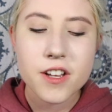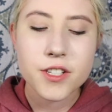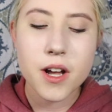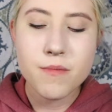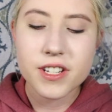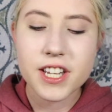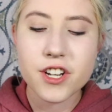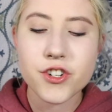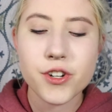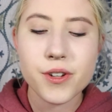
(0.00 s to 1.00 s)
So I'm just going
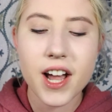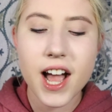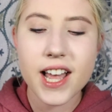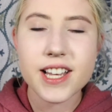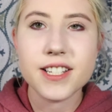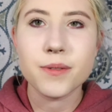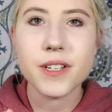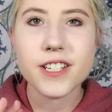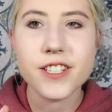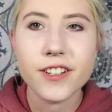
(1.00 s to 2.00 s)
to show you guys
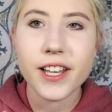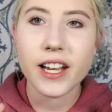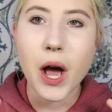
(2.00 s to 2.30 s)
what these look like